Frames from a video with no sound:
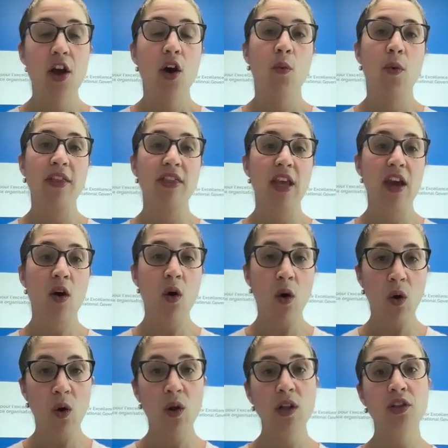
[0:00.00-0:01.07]
when they
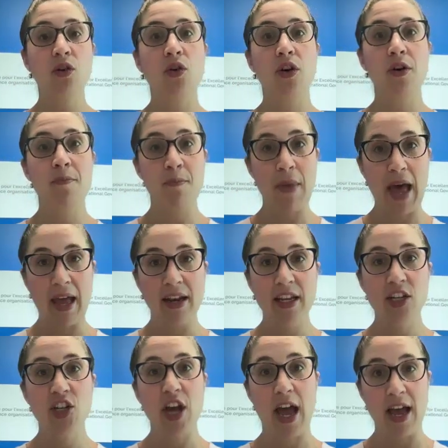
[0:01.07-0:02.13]
hold or
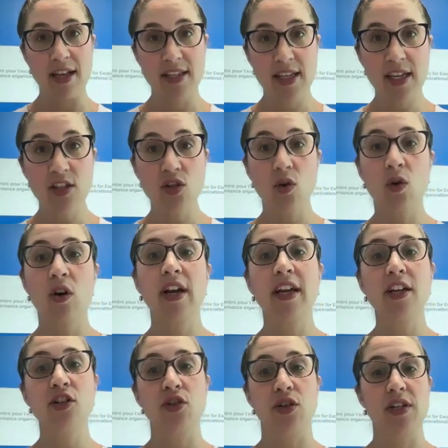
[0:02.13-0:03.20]
manage assets or
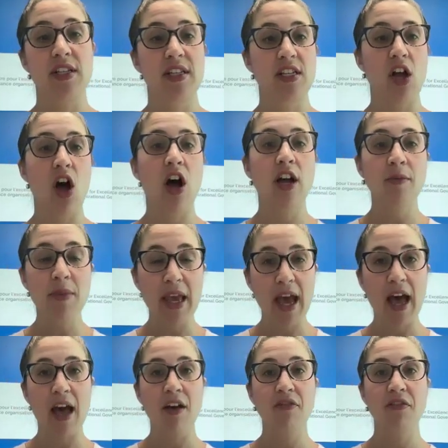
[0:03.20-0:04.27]
interests on
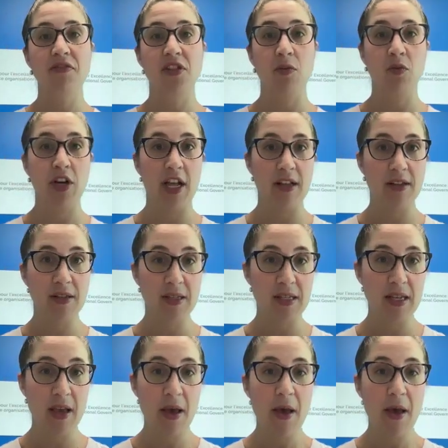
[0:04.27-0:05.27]
behalf of someone else